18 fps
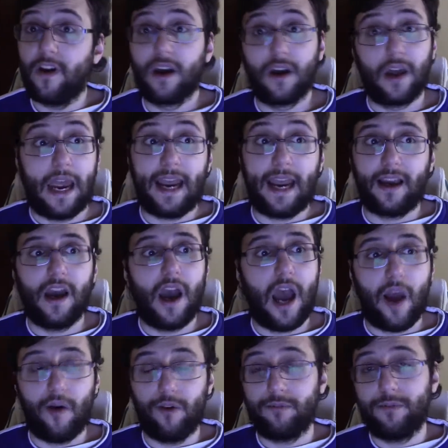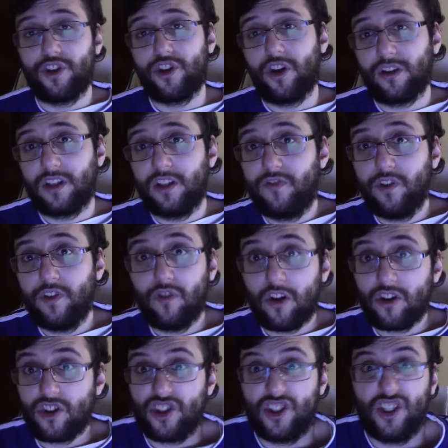Heck, I wouldn't be shocked if you
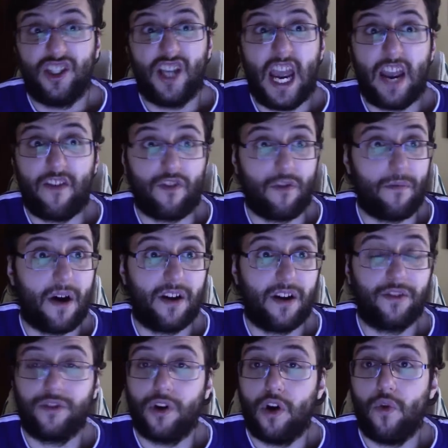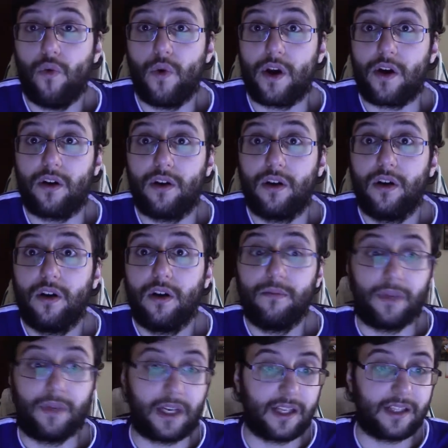launched today from out of nowhere,
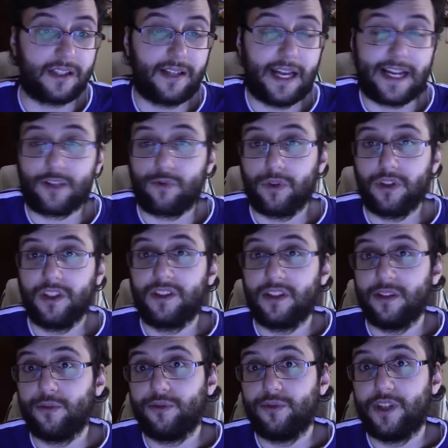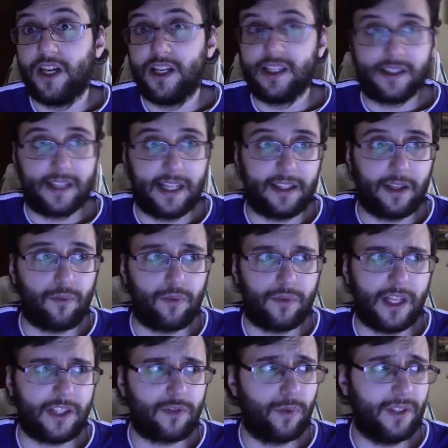because that's what Nintendo does.
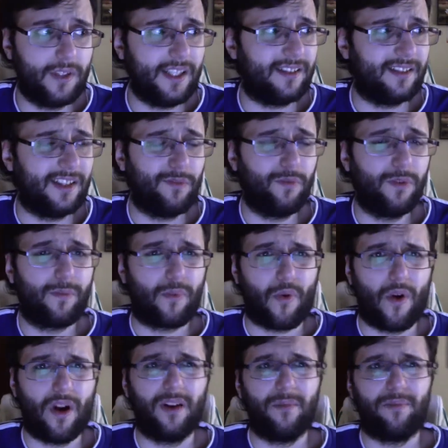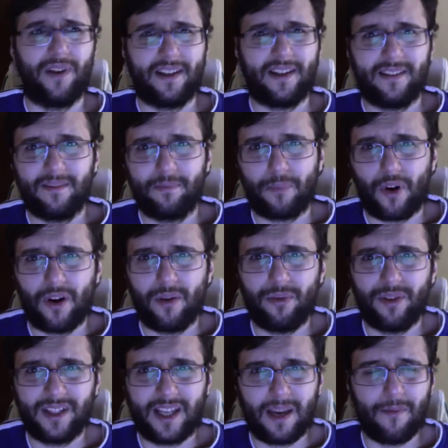That's what they did with Piranha Plant. Piranha
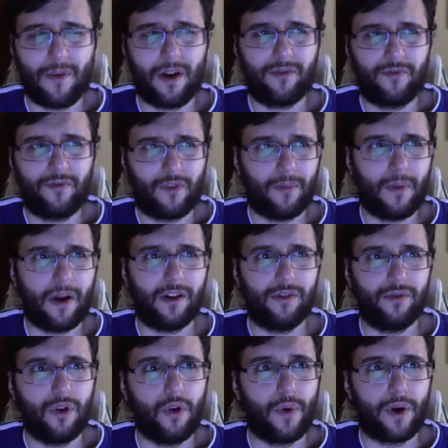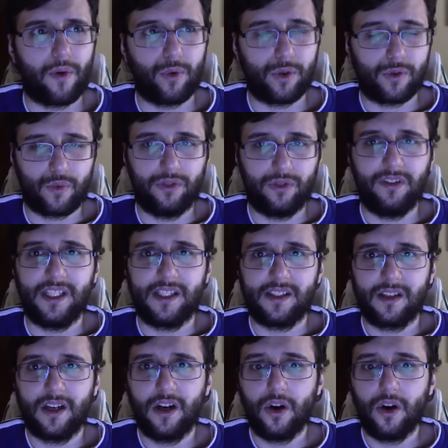Plant came out from out of nowhere, was released